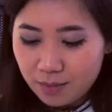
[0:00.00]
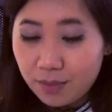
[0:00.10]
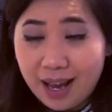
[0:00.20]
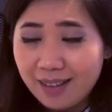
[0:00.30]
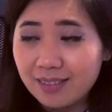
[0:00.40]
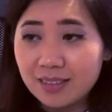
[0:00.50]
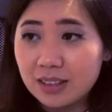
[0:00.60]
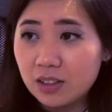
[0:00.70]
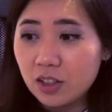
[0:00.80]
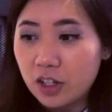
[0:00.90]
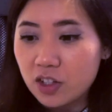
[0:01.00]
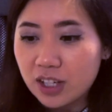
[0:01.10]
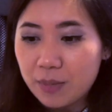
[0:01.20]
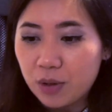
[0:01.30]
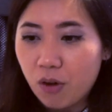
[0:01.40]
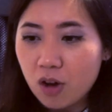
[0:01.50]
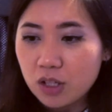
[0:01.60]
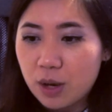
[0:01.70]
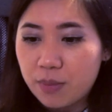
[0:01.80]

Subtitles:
And don't get me wrong,